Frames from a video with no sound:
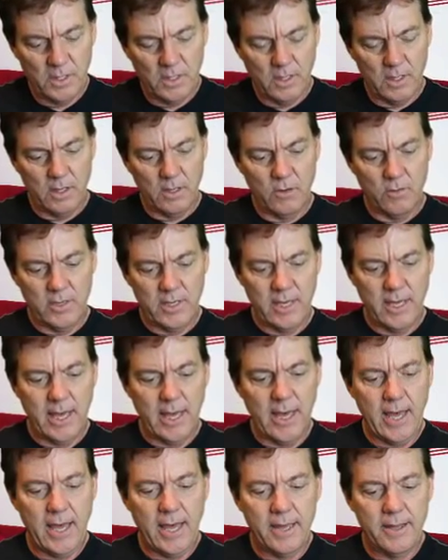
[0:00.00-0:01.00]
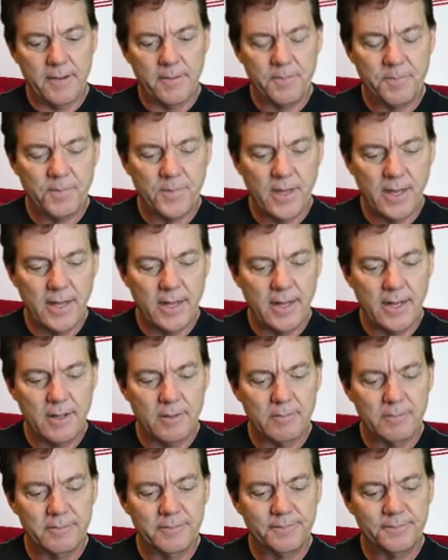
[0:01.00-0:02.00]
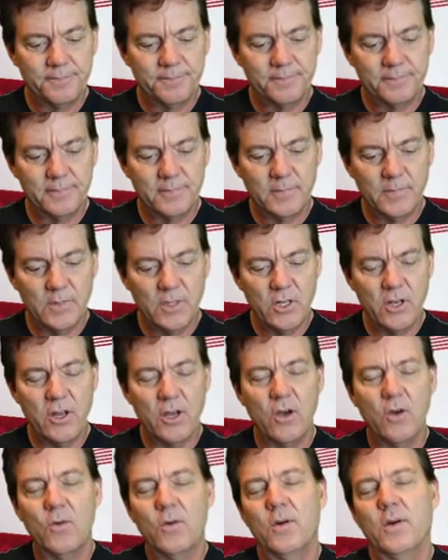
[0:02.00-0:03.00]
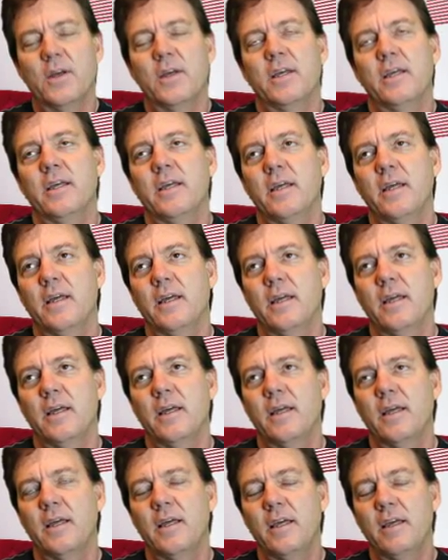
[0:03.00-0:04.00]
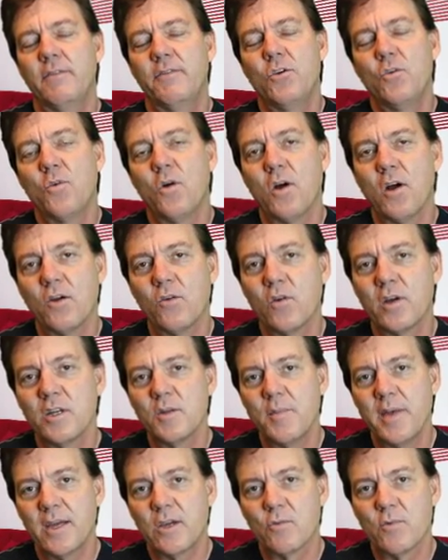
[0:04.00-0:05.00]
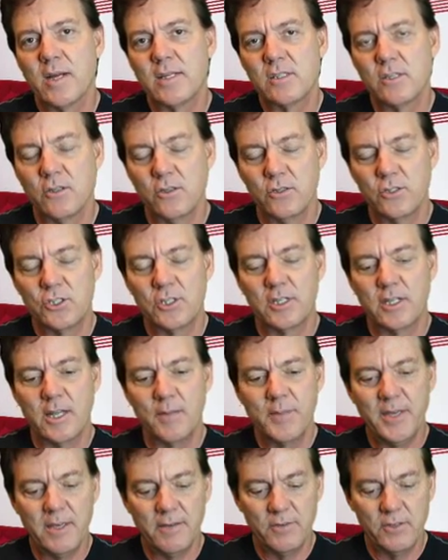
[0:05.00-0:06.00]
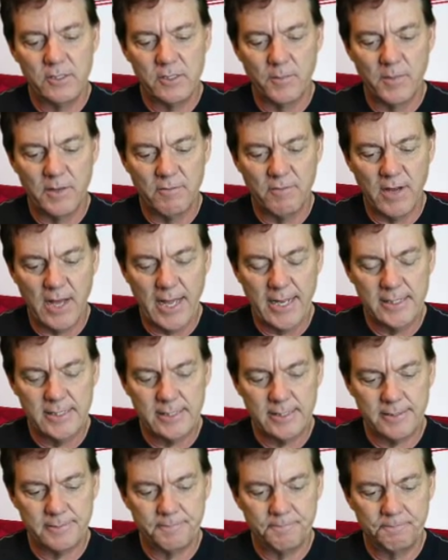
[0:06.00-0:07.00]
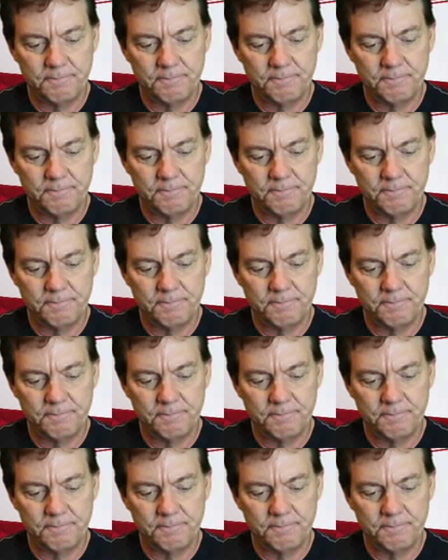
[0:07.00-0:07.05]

Okay, you know, if you are going to make a resolution, let me give you some advice.